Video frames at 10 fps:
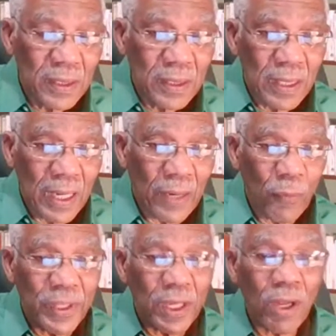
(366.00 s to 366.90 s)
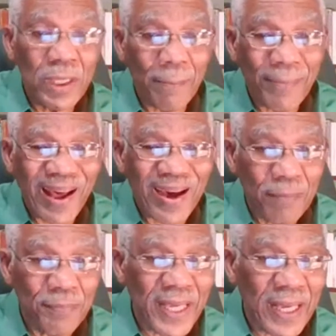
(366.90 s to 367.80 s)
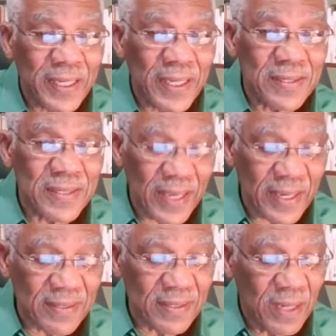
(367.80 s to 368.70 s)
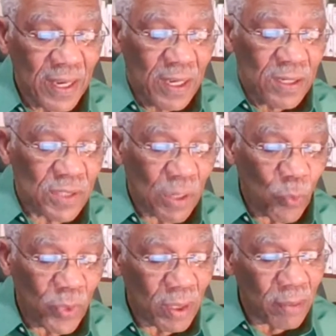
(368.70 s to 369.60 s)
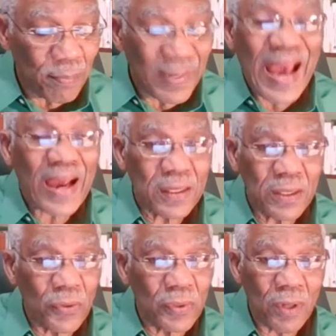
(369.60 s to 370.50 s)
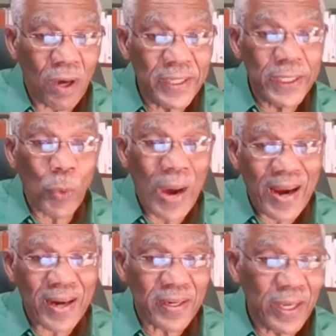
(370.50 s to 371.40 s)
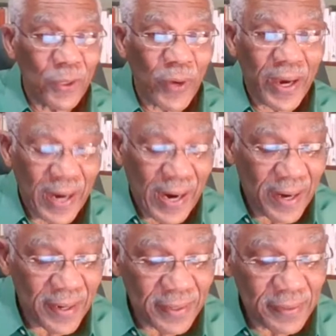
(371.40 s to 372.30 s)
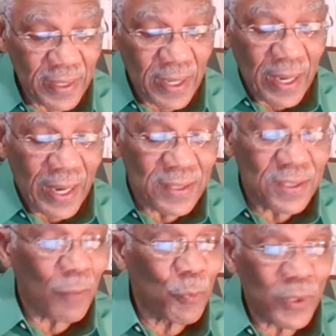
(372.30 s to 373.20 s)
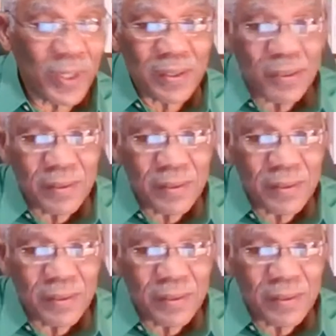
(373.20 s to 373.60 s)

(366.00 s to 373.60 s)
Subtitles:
what they call the Blanc, B-L-A-N-C-S. Some were black, they were called it Noir, N-O-I-R. And some were,